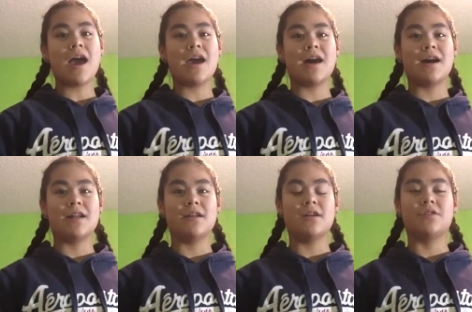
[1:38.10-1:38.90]

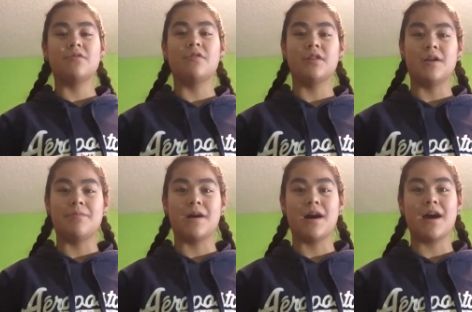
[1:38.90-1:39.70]
and Dua
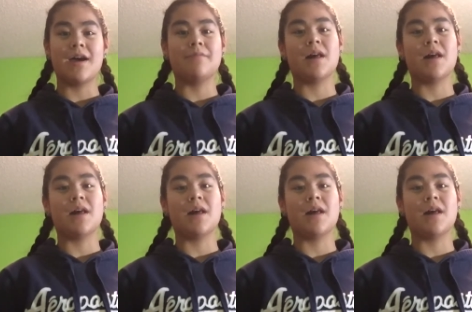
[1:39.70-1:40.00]
Lipa and